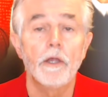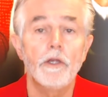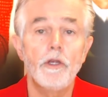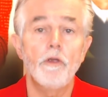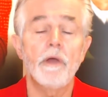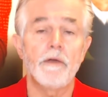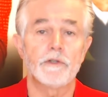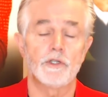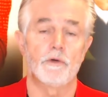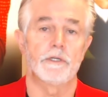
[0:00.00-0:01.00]
You have a
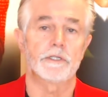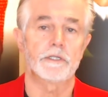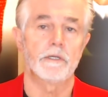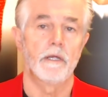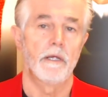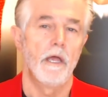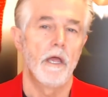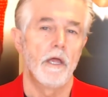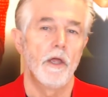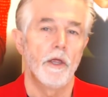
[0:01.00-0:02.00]
choice.
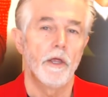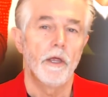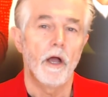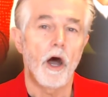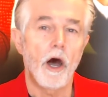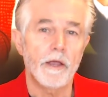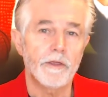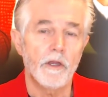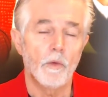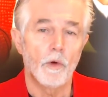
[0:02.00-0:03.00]
Either
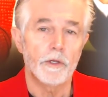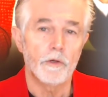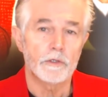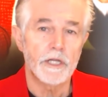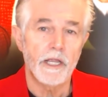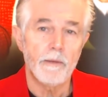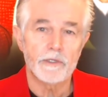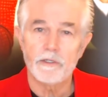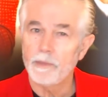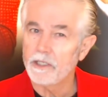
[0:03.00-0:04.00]
you want your teams
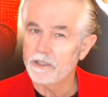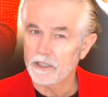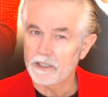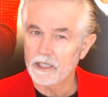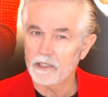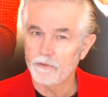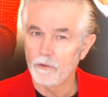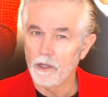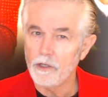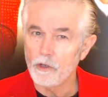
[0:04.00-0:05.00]
to be
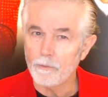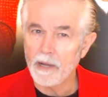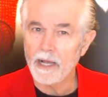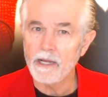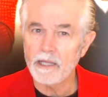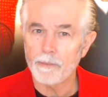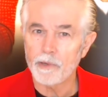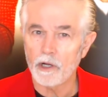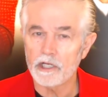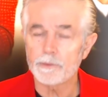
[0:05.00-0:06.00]
successful and you pay that
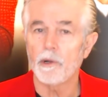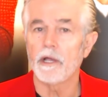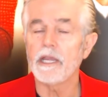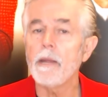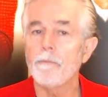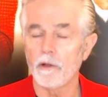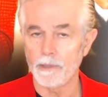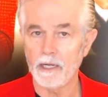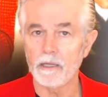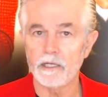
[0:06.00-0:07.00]
price by
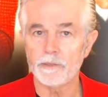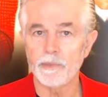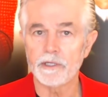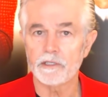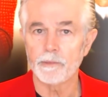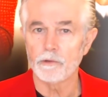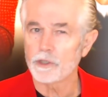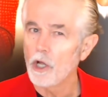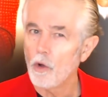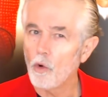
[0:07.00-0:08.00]
implementing these principles,
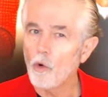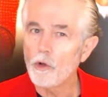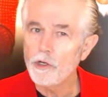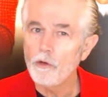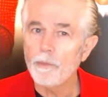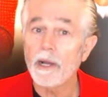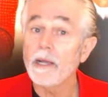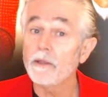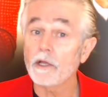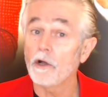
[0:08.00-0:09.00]
or you pay
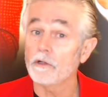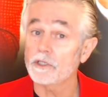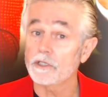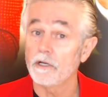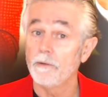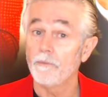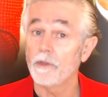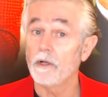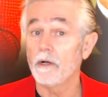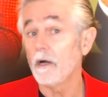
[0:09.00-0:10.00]
the cost
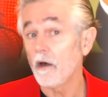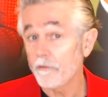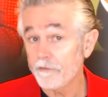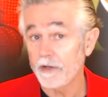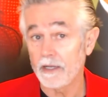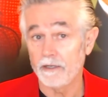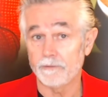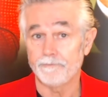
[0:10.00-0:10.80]
of failure.